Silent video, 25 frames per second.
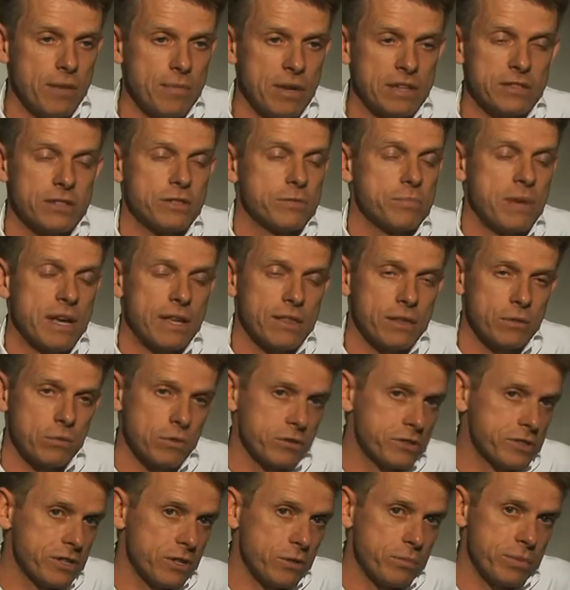I suspect there will
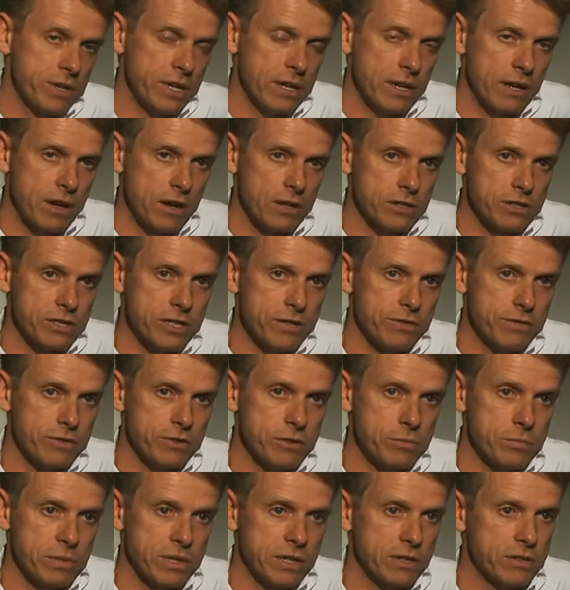still be a large difference
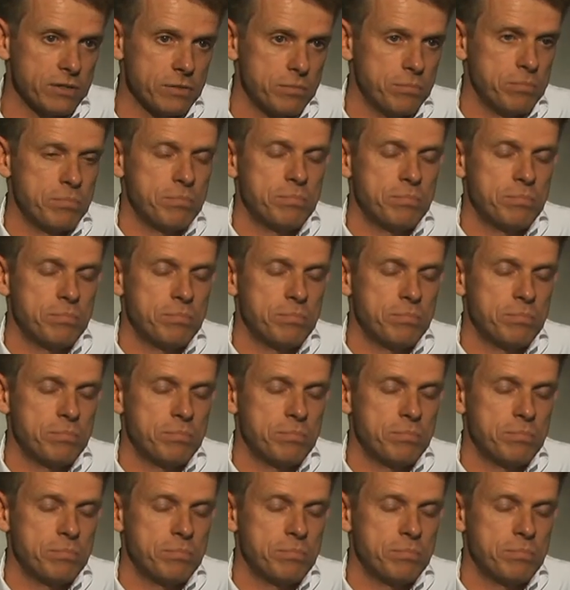because